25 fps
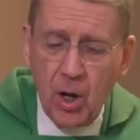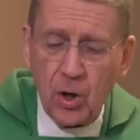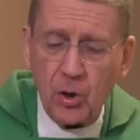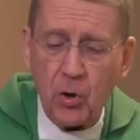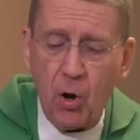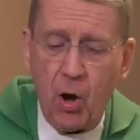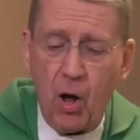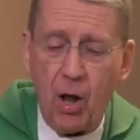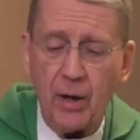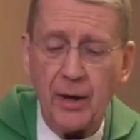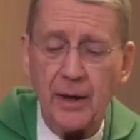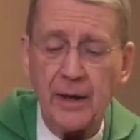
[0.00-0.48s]

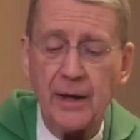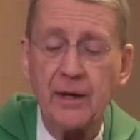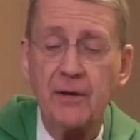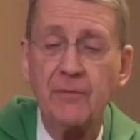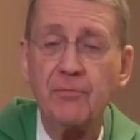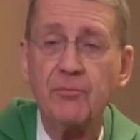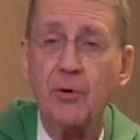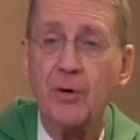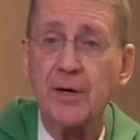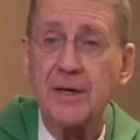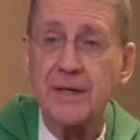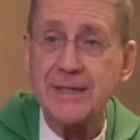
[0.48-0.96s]
calling
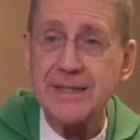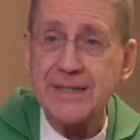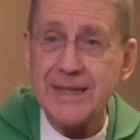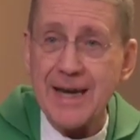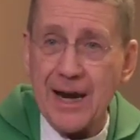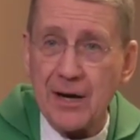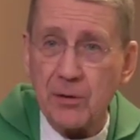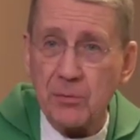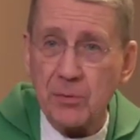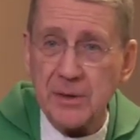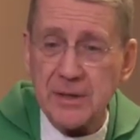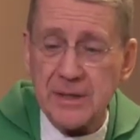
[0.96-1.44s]
for
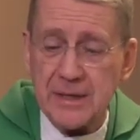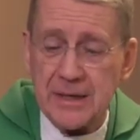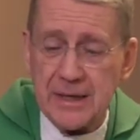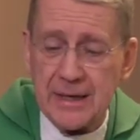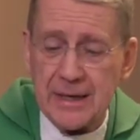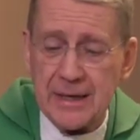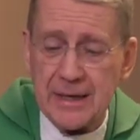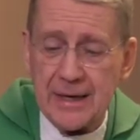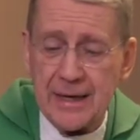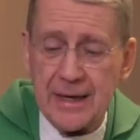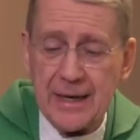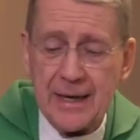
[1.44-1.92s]

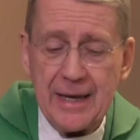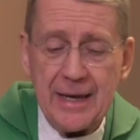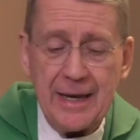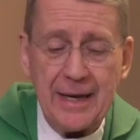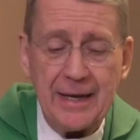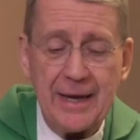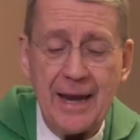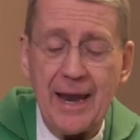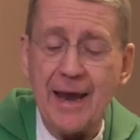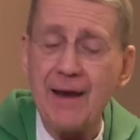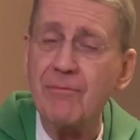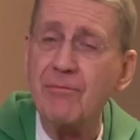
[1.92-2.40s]
integrity
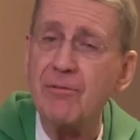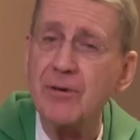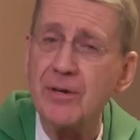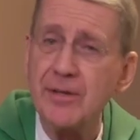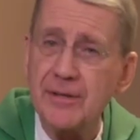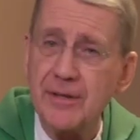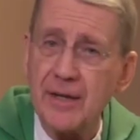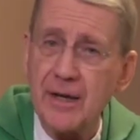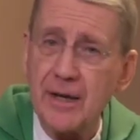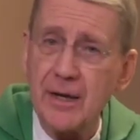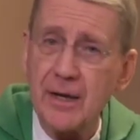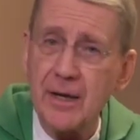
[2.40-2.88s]
in
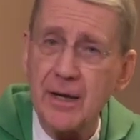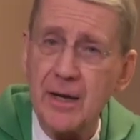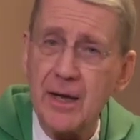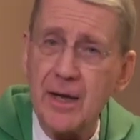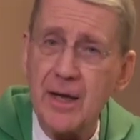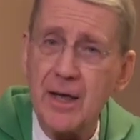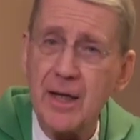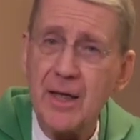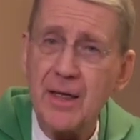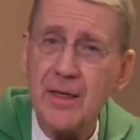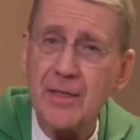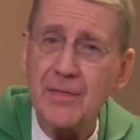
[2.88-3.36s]
everything
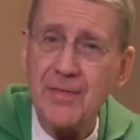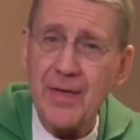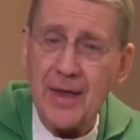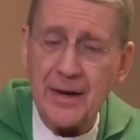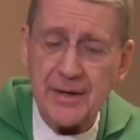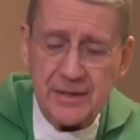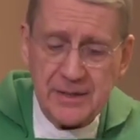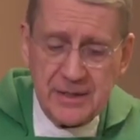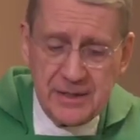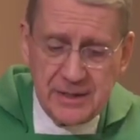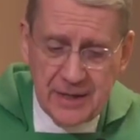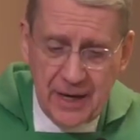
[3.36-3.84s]

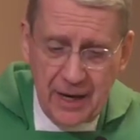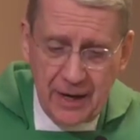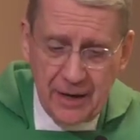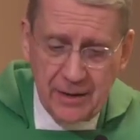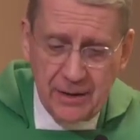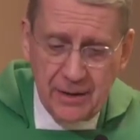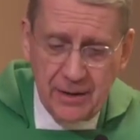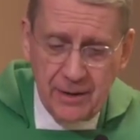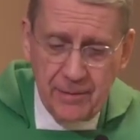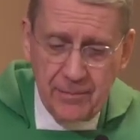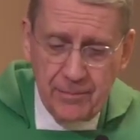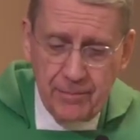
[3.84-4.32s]
that is
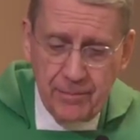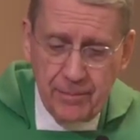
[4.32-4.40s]
said.